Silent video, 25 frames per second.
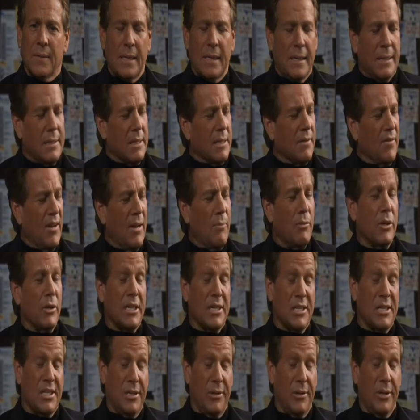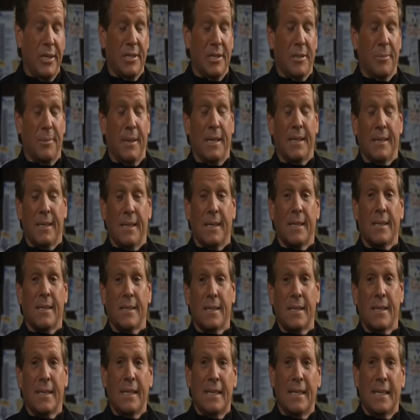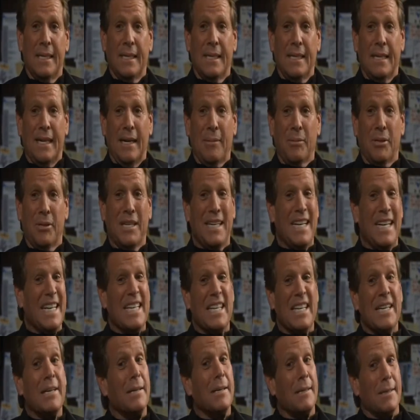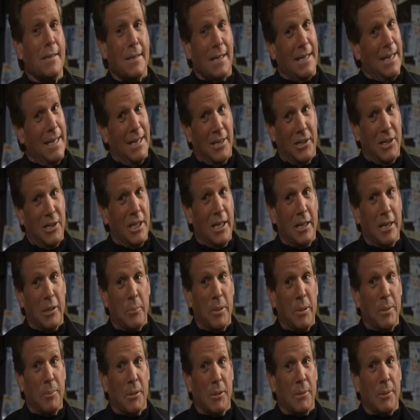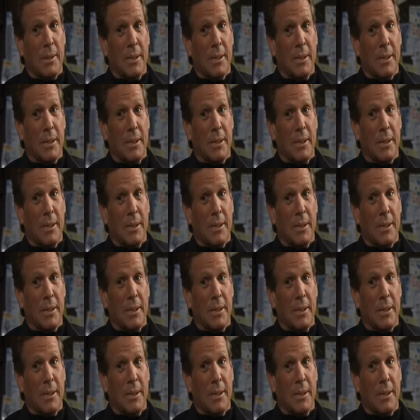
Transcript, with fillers: Listen, if I'm really serious about this, I'm going to need young and energetic people